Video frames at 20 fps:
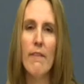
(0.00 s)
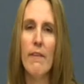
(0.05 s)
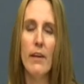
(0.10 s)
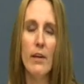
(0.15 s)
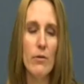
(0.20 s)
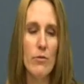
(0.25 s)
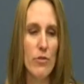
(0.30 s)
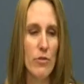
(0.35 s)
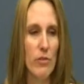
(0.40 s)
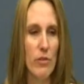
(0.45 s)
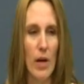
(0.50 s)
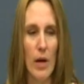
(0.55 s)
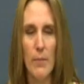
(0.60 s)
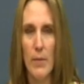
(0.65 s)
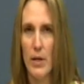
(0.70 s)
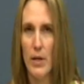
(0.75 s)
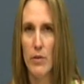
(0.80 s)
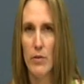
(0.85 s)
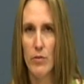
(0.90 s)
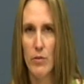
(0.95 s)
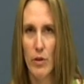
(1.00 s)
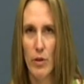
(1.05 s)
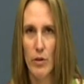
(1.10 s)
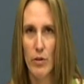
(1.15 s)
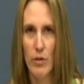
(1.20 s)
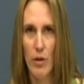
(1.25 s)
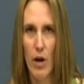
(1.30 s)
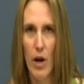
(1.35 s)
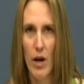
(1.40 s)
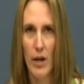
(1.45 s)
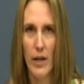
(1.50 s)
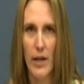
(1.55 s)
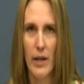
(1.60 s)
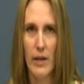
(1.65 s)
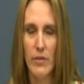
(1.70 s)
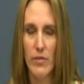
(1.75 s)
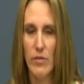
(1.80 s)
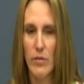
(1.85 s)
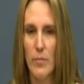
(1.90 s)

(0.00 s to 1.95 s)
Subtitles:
They don't just come in and start talking.